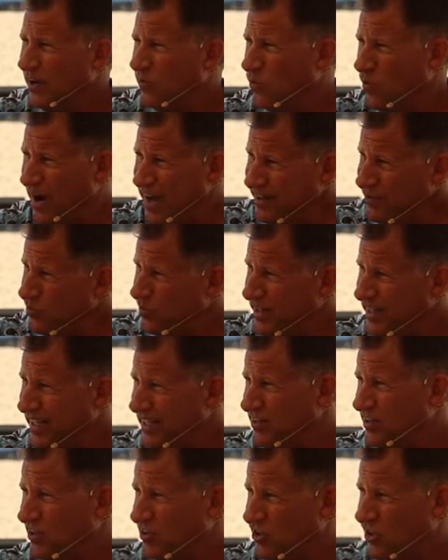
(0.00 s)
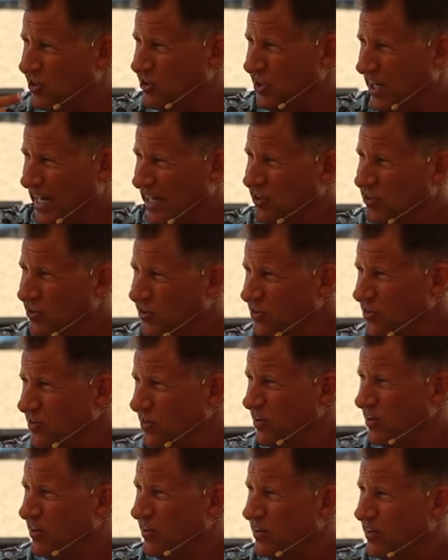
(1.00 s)
What we get to judge
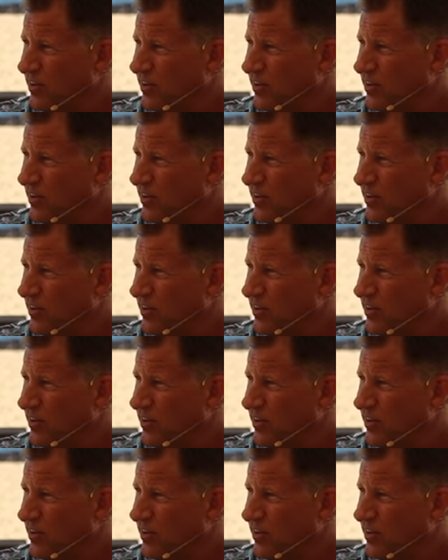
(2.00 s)
angels?